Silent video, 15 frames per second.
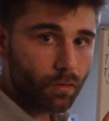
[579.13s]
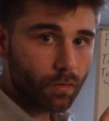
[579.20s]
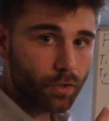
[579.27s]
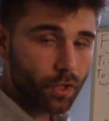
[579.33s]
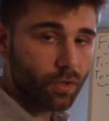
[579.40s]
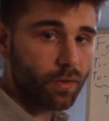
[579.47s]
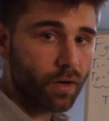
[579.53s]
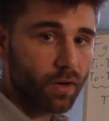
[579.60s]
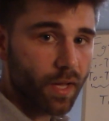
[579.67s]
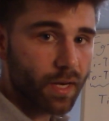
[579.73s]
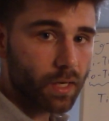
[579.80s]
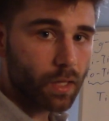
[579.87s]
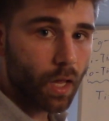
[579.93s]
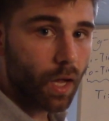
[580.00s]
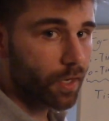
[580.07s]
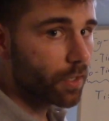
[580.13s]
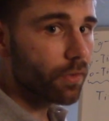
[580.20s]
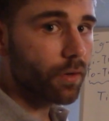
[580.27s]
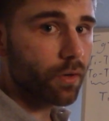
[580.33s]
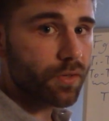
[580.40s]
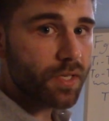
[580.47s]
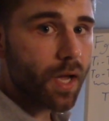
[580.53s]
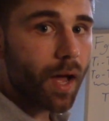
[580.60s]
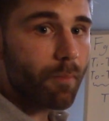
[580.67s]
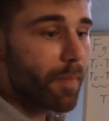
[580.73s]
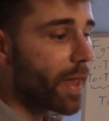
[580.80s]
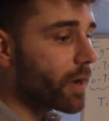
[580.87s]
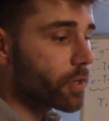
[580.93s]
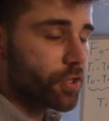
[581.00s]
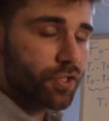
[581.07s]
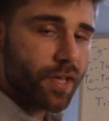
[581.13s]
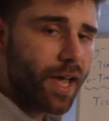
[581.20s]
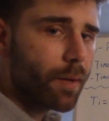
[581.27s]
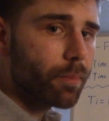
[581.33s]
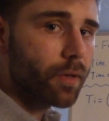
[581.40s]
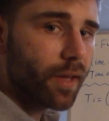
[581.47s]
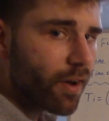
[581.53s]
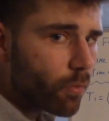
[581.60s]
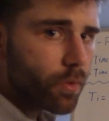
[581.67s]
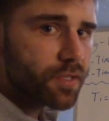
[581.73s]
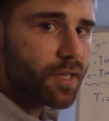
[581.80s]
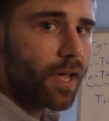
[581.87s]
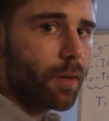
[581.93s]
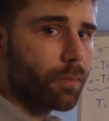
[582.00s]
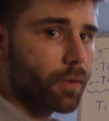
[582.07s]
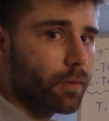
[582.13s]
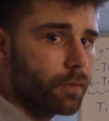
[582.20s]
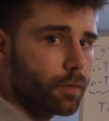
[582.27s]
you're there at 8 o'clock. You're there on time. Manager's happy. Everyone's happy.